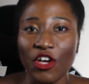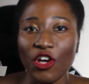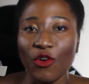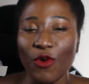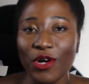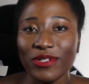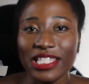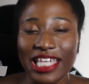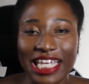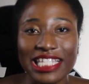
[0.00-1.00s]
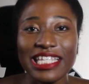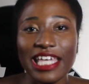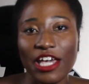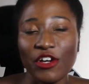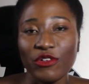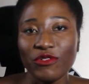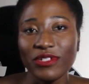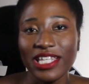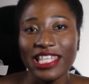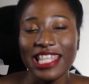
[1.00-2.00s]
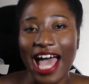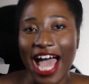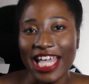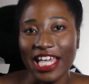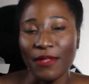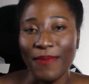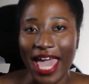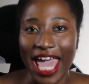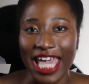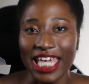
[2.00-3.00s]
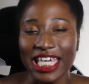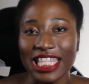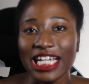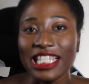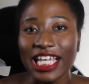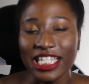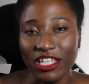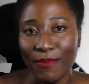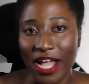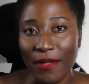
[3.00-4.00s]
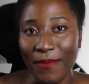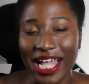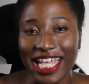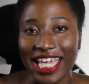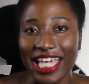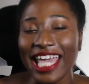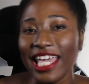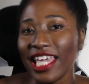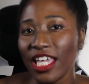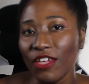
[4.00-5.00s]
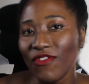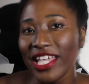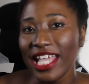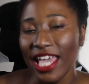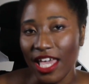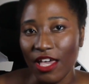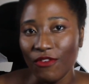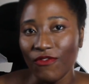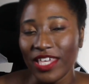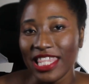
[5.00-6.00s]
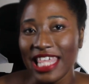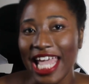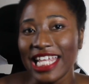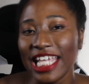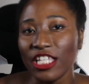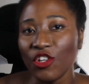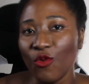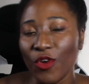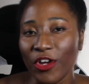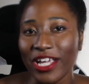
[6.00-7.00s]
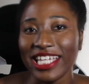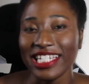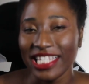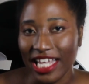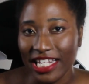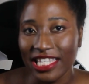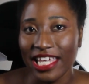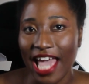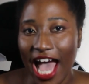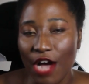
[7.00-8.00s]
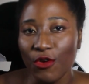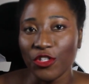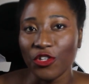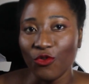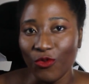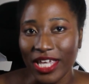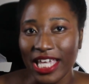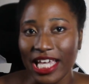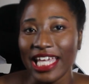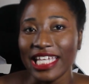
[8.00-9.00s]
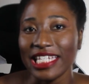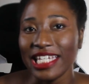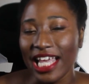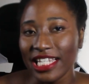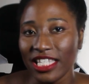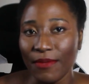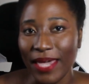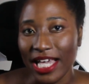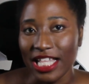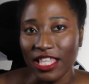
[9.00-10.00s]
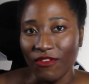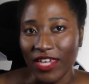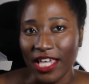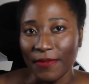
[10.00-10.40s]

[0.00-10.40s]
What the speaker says: quote least skills that I can pay the least amount of money, even if they need to work 60 hours a week just to make a living.